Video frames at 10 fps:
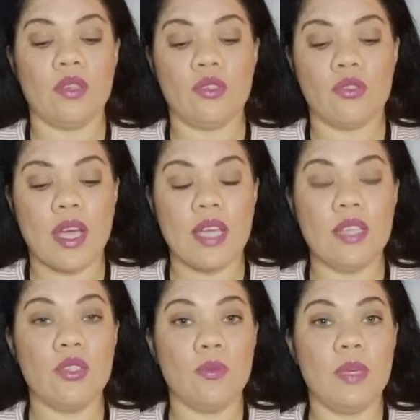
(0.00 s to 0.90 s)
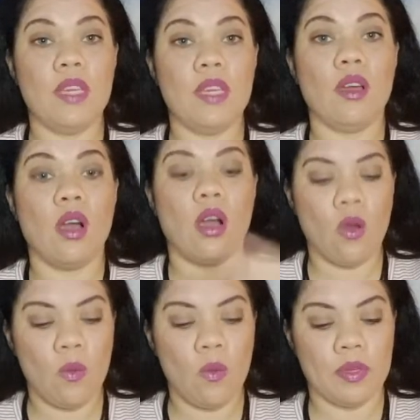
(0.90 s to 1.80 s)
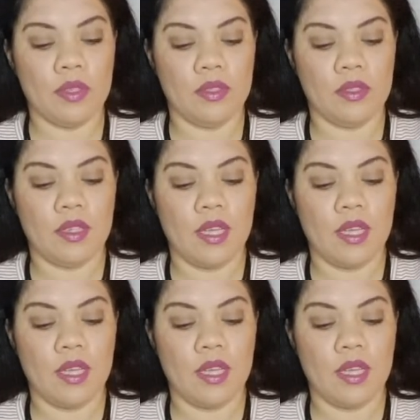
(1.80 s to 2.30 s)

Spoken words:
try to be opened